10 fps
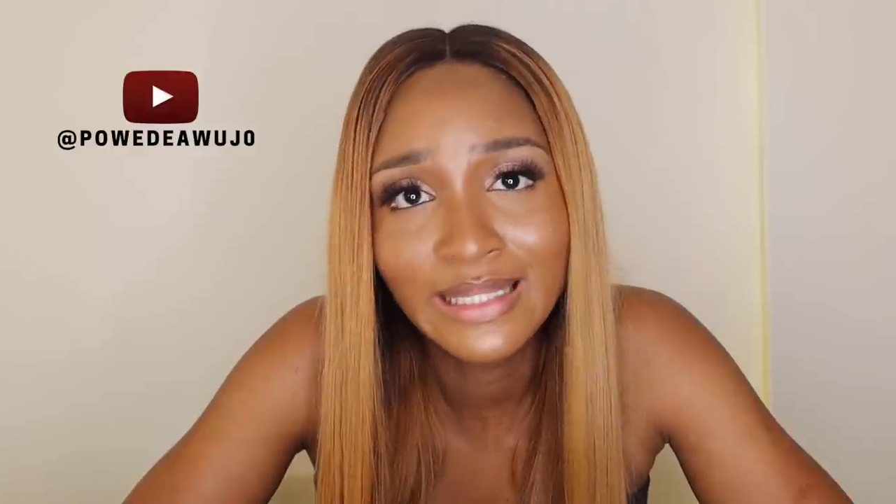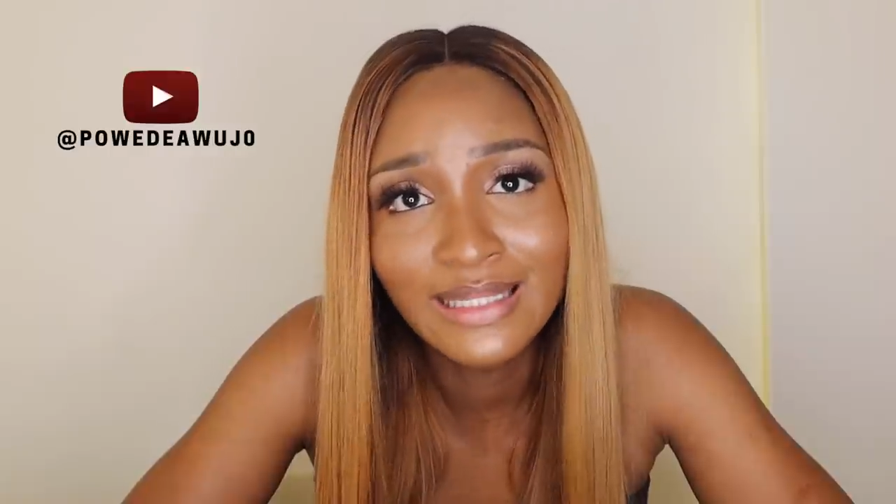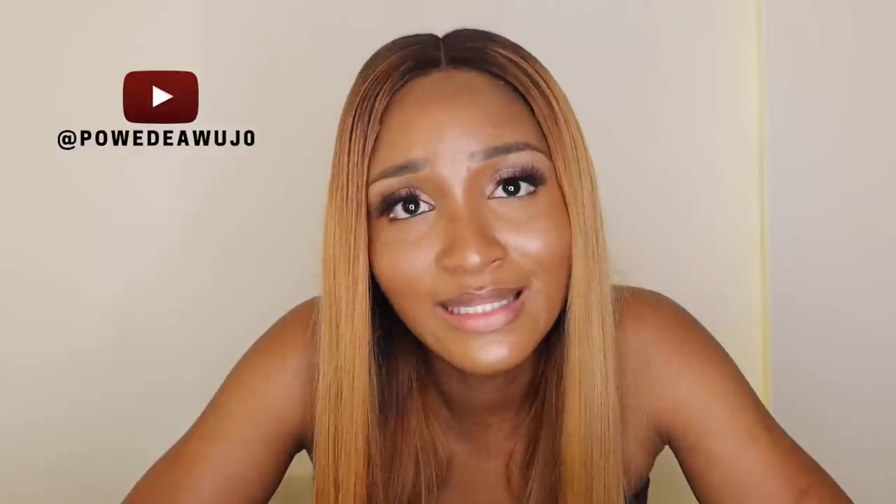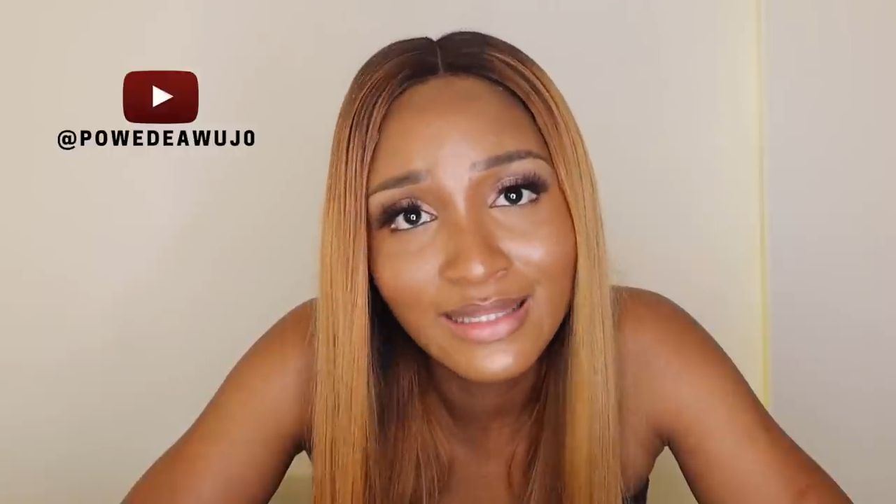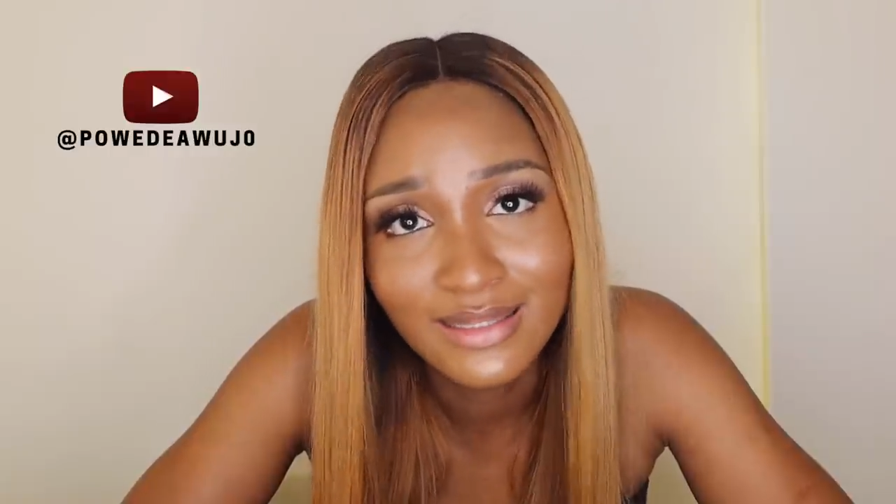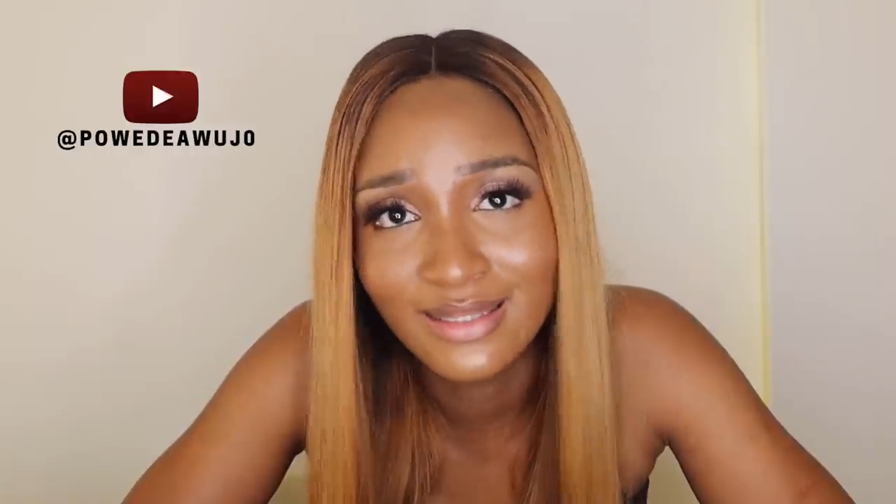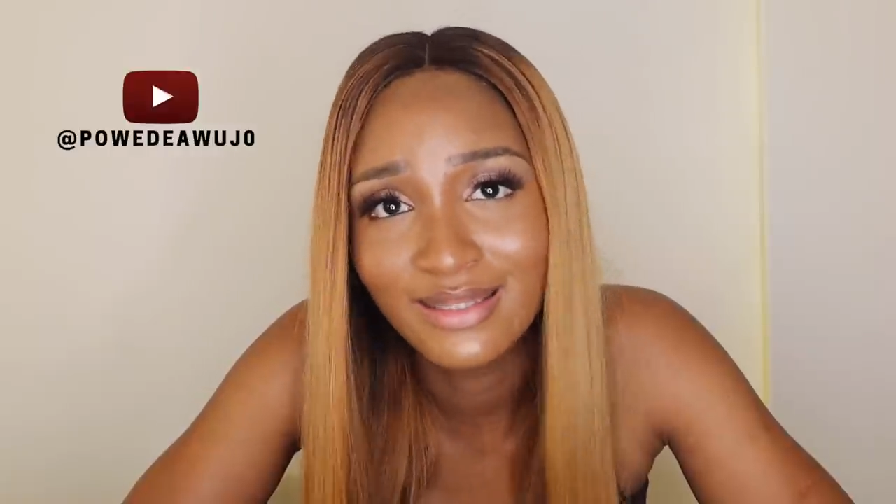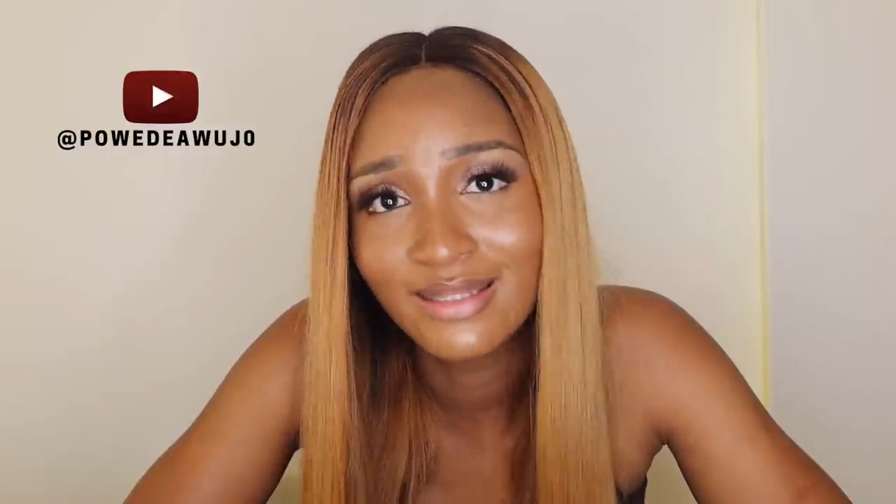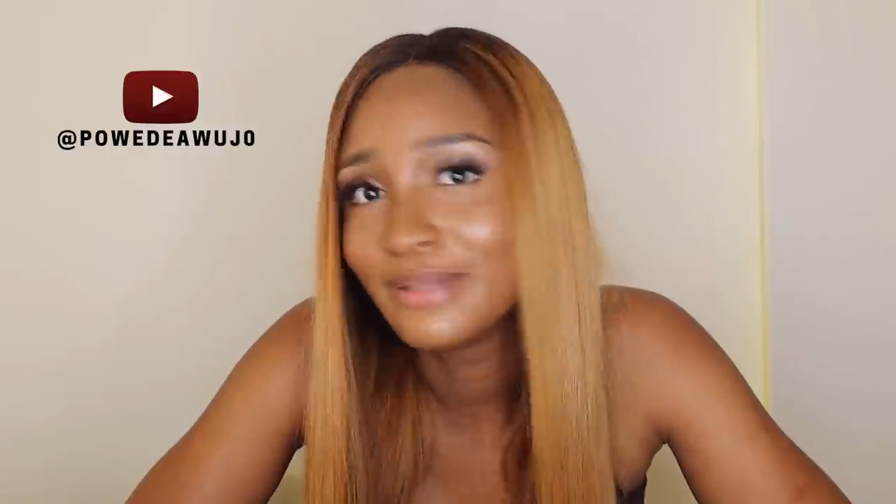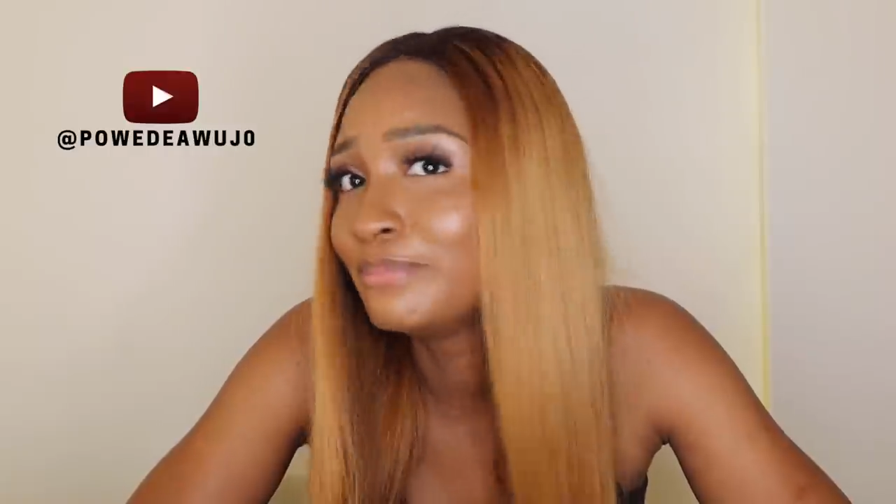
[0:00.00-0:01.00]

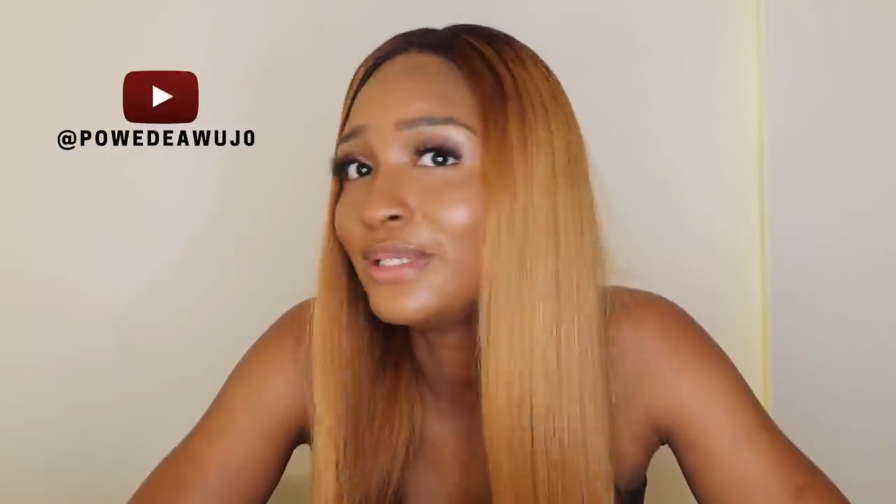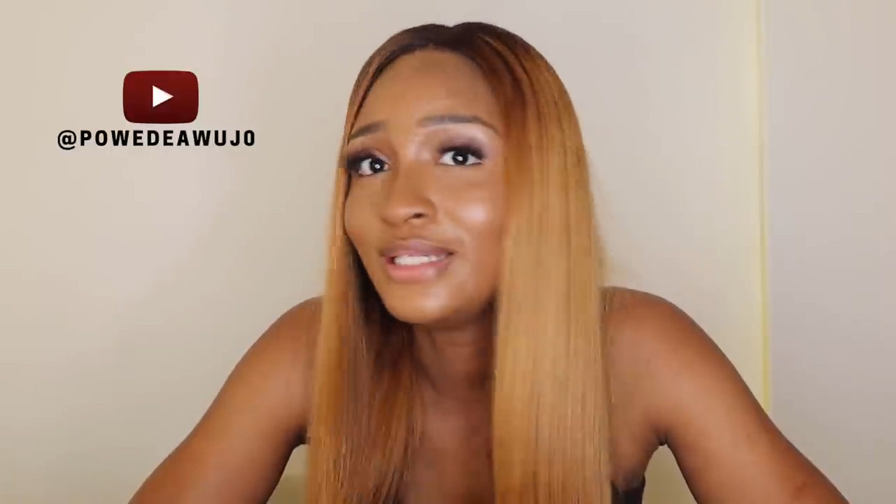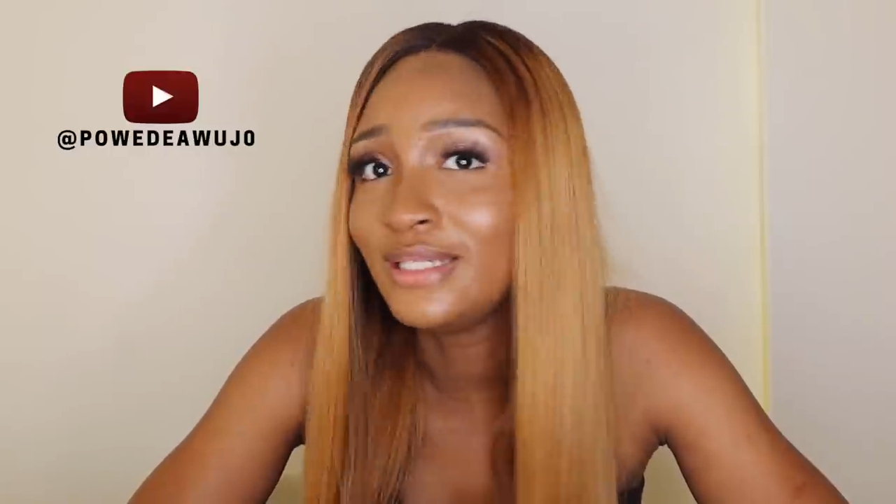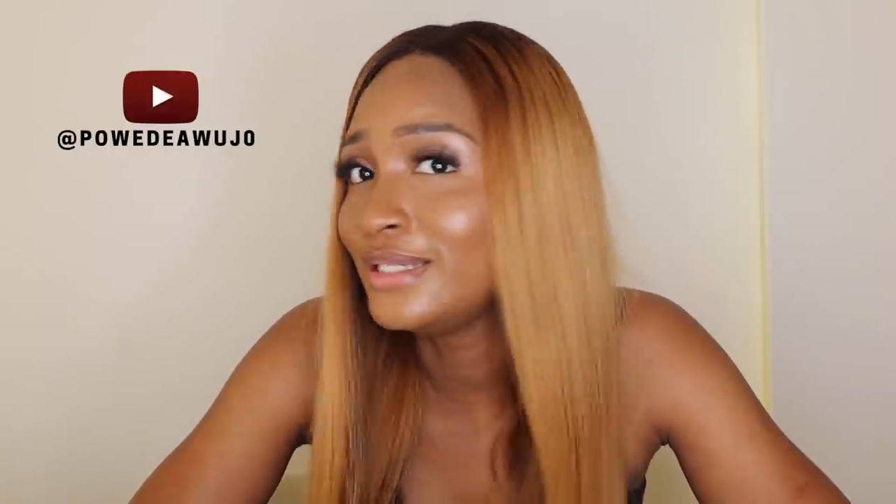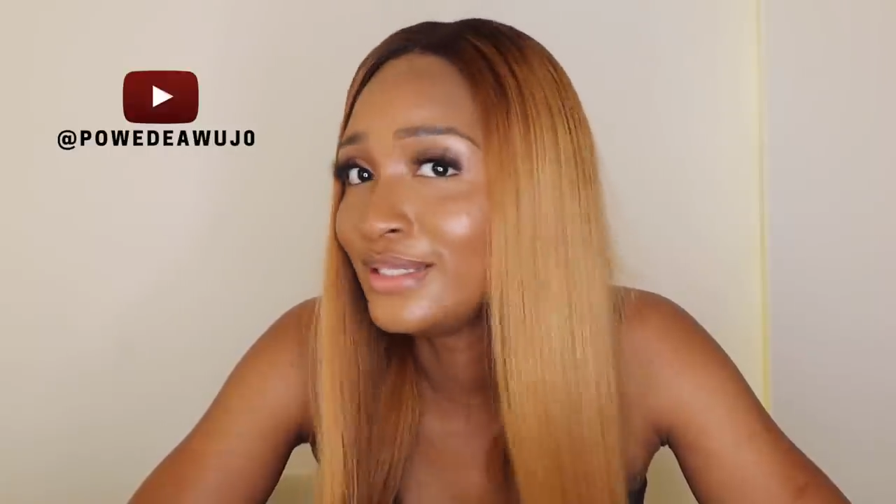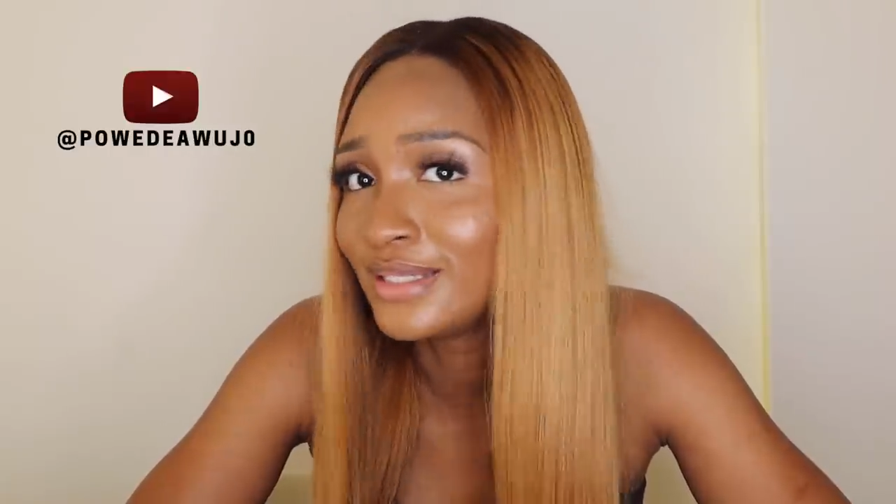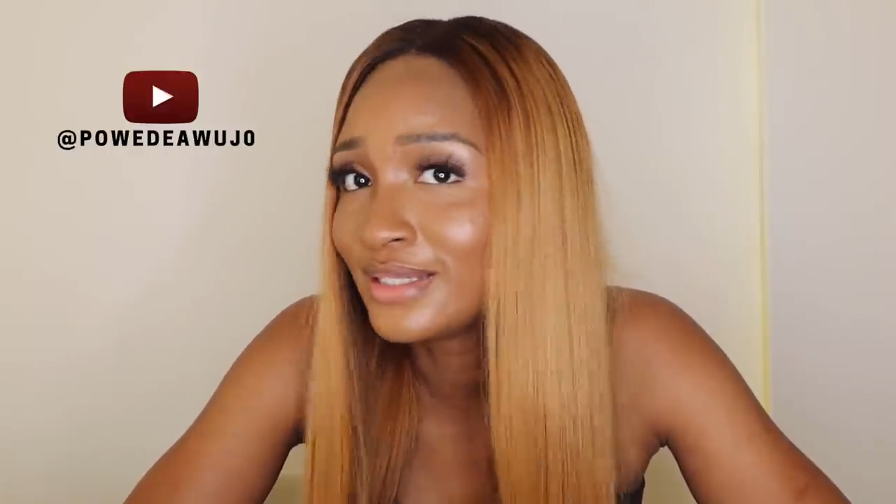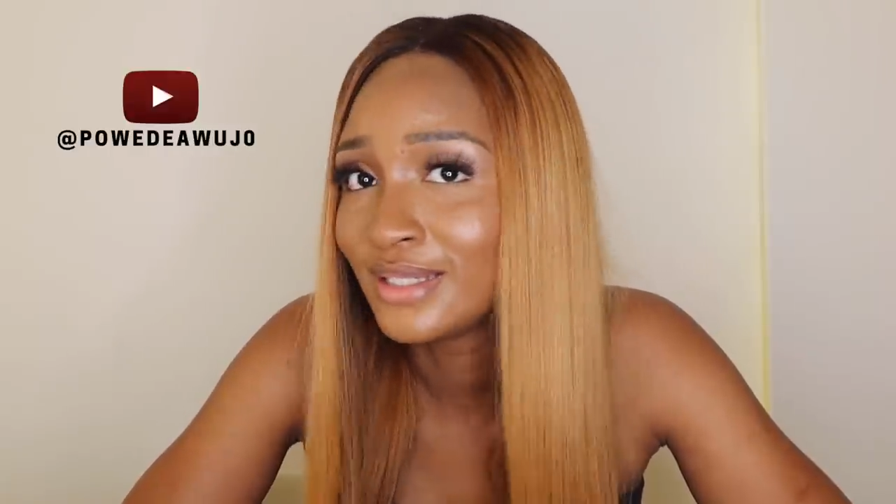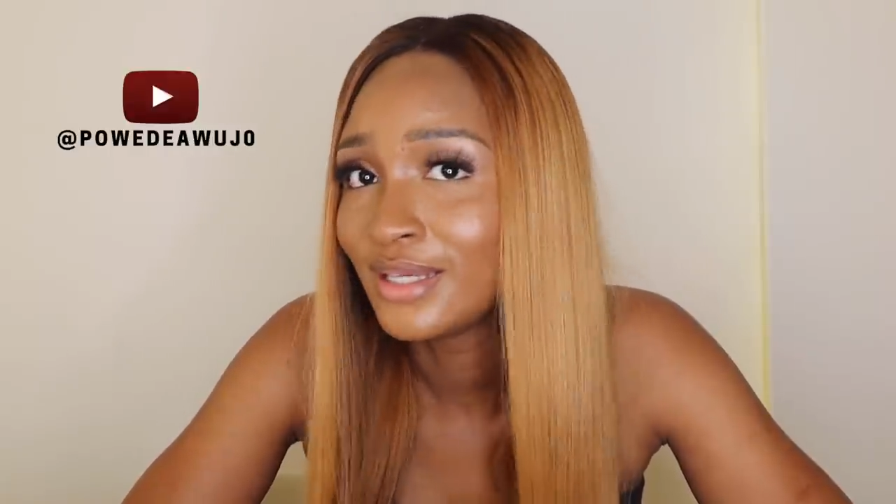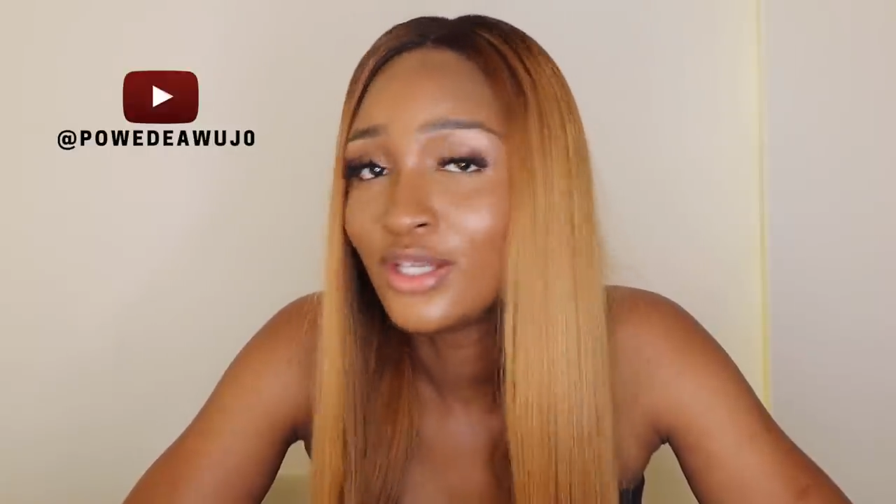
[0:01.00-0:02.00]
Please, please